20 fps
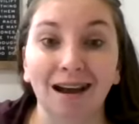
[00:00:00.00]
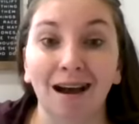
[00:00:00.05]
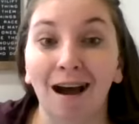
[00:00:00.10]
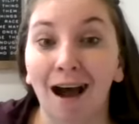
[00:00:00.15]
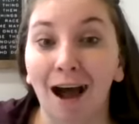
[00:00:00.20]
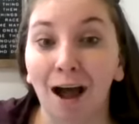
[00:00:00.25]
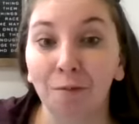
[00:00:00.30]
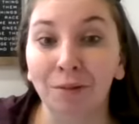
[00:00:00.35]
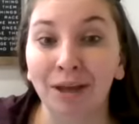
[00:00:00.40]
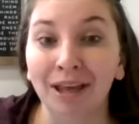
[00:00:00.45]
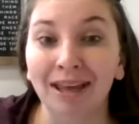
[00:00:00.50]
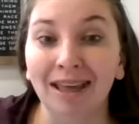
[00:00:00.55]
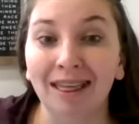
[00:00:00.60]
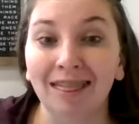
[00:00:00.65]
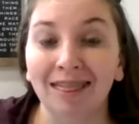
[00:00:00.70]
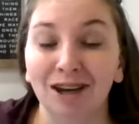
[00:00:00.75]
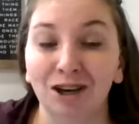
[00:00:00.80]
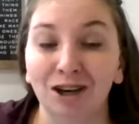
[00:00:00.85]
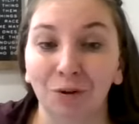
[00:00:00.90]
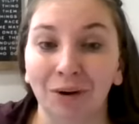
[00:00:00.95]
hobby
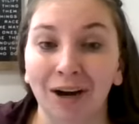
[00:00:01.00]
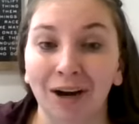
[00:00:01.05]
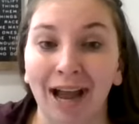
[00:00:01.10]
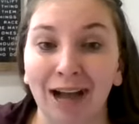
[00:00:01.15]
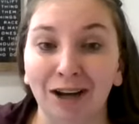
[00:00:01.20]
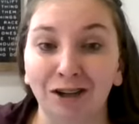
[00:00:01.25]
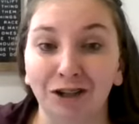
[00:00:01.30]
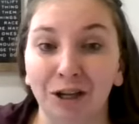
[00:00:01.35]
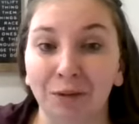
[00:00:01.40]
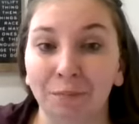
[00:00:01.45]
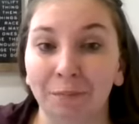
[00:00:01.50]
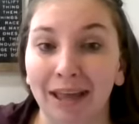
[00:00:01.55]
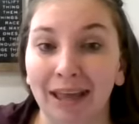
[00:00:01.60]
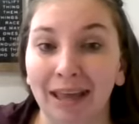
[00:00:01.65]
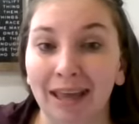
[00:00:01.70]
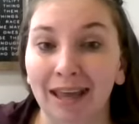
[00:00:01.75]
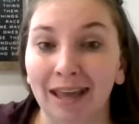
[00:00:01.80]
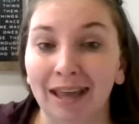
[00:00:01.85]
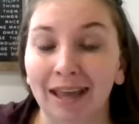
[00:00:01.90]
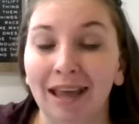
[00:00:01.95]
than you're actually
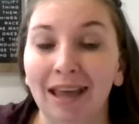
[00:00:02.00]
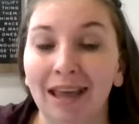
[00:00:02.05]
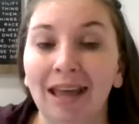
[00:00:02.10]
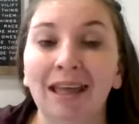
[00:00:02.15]
making,